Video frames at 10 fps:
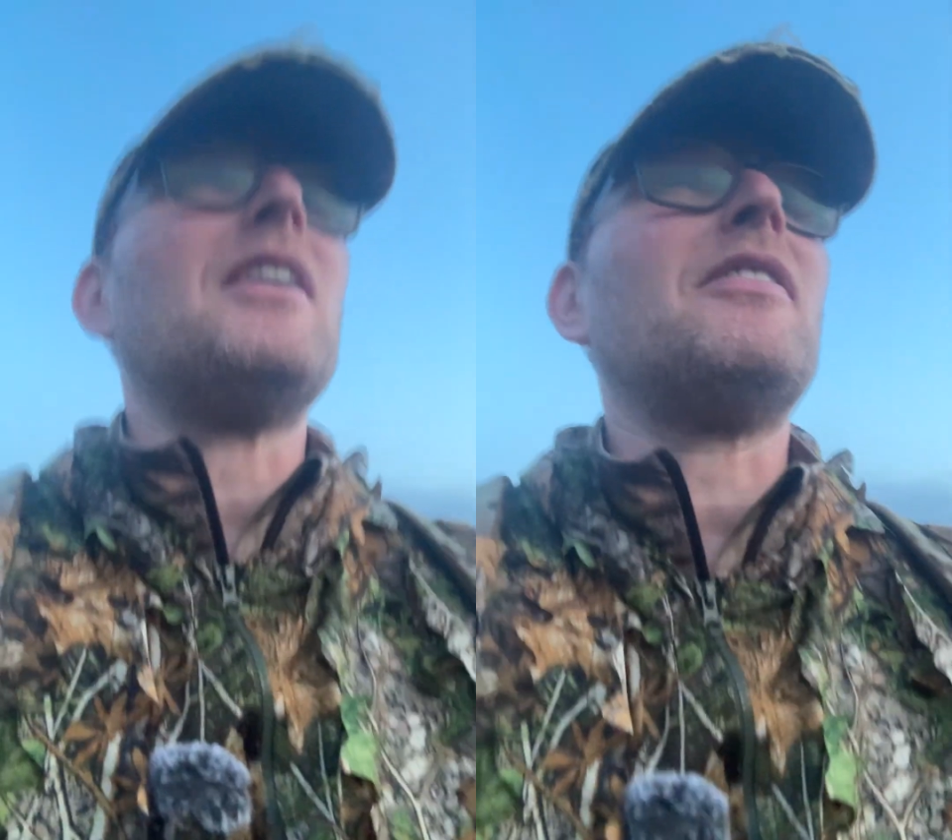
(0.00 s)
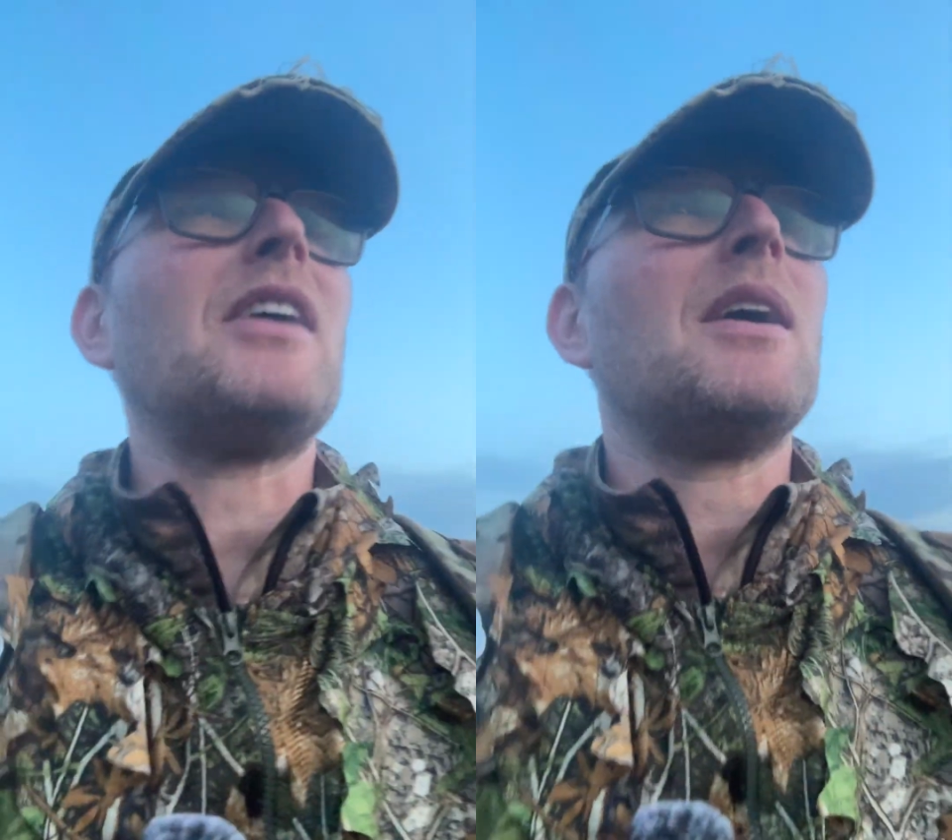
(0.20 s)
to
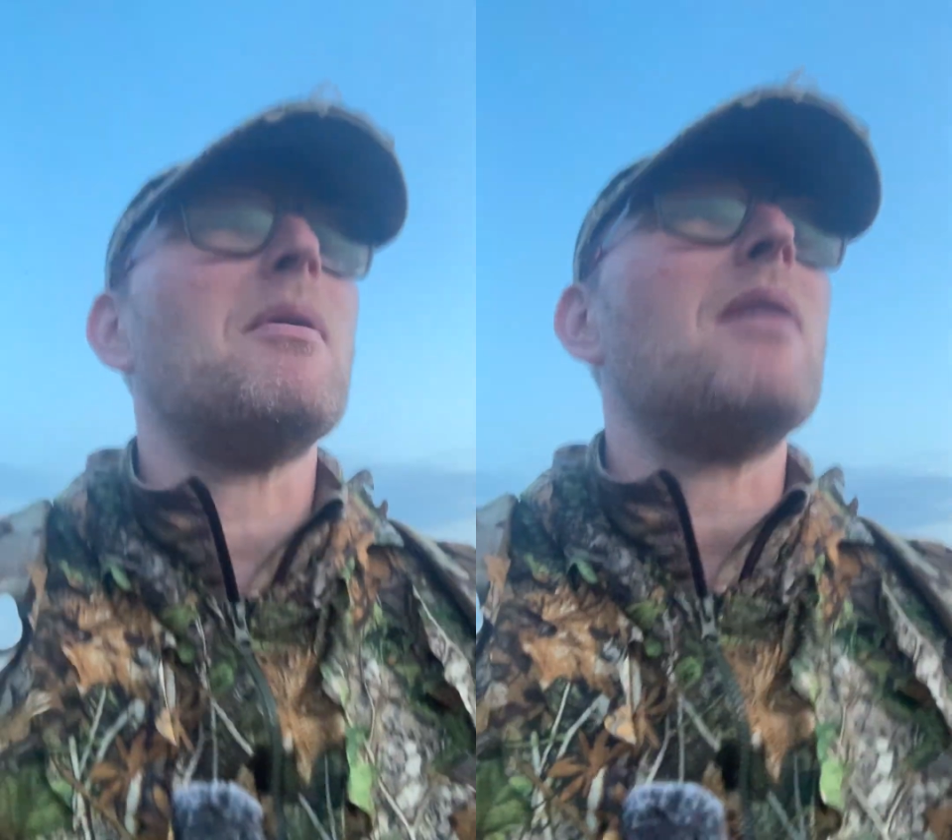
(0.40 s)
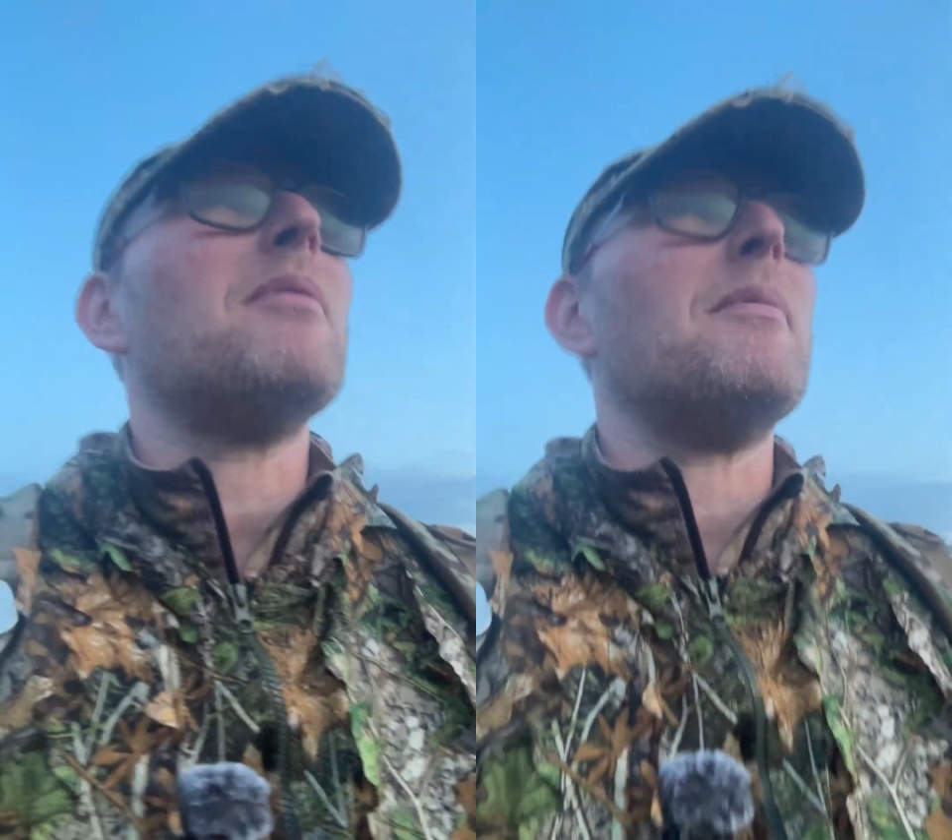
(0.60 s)
have to come
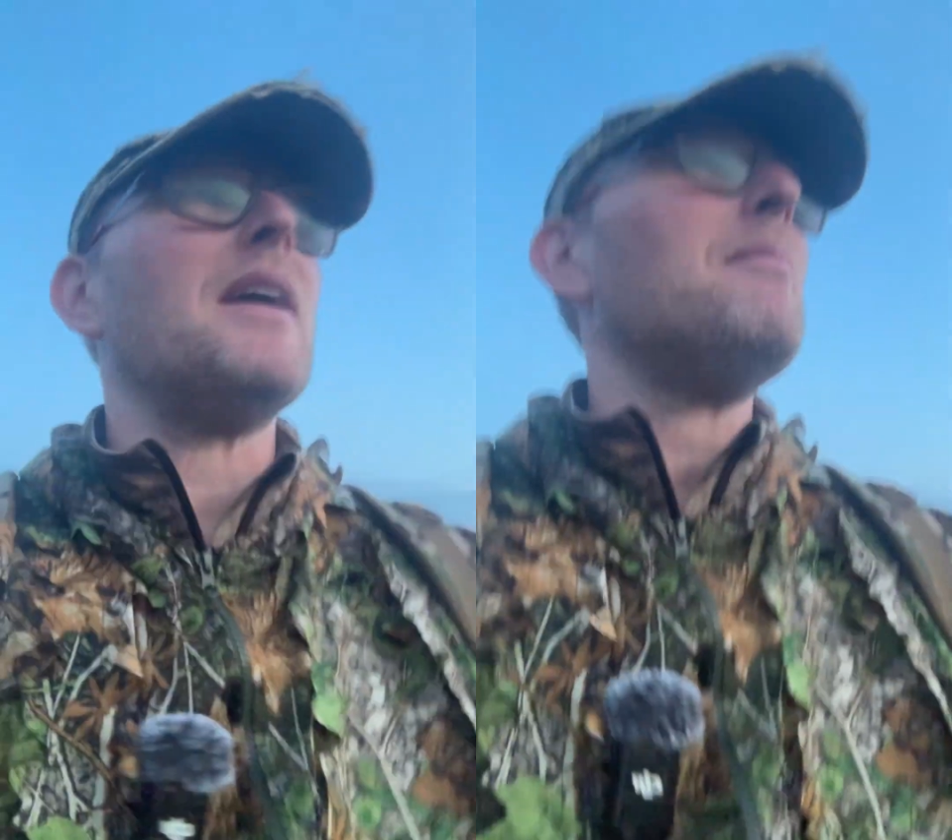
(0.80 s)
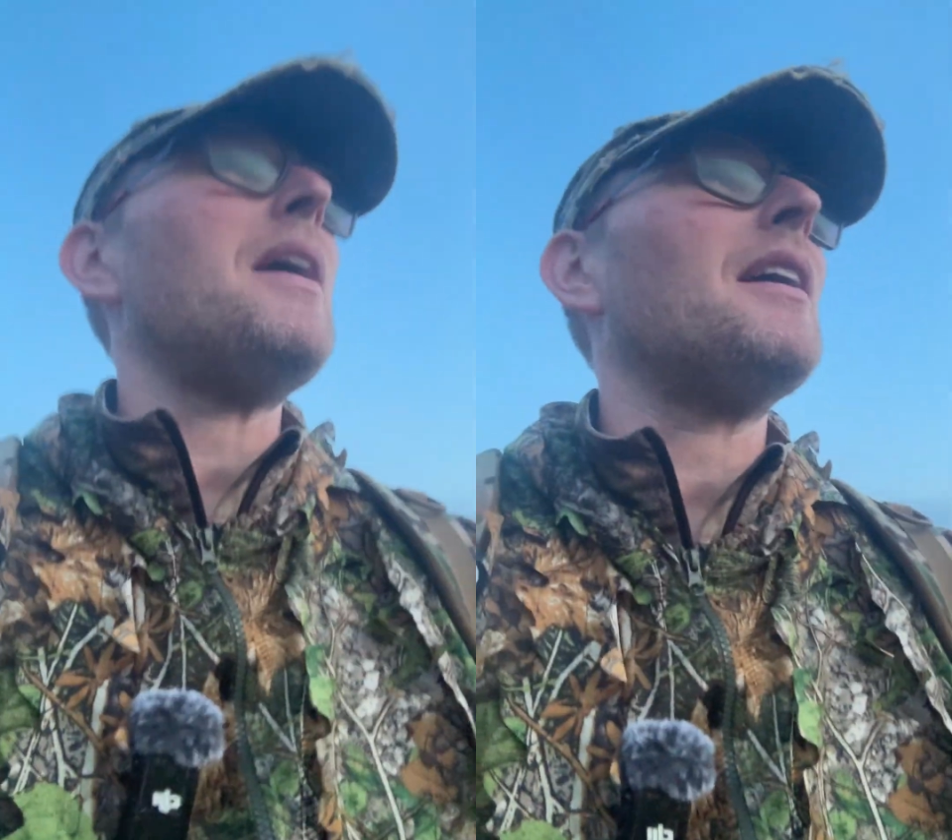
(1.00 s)
out with
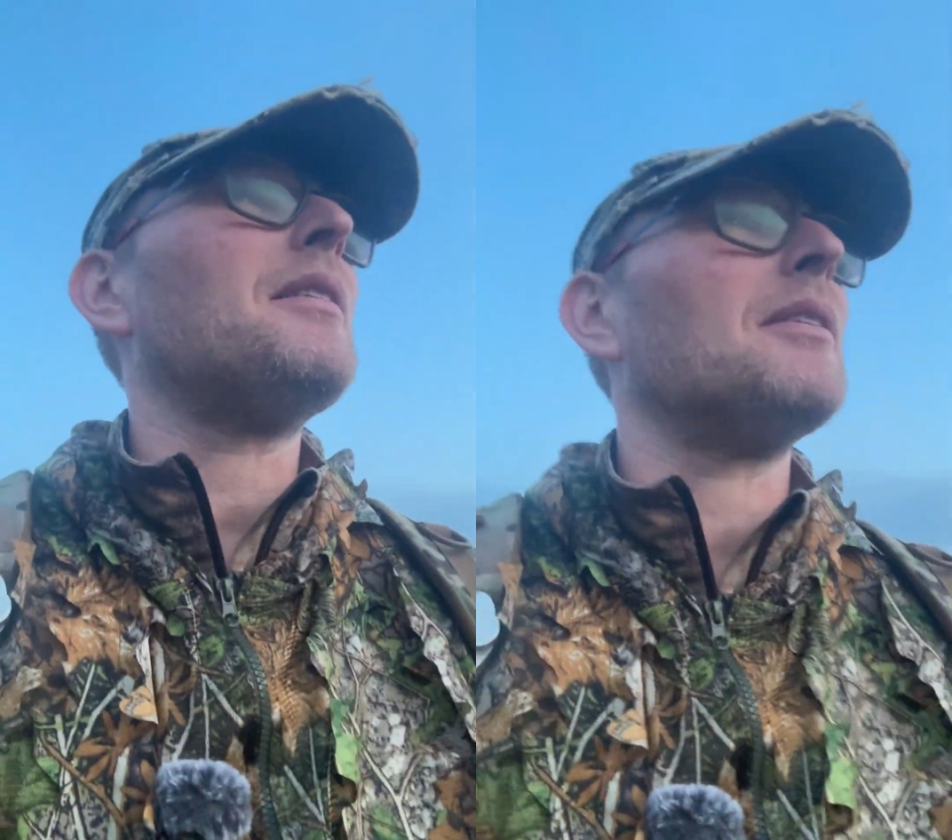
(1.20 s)
me, mate,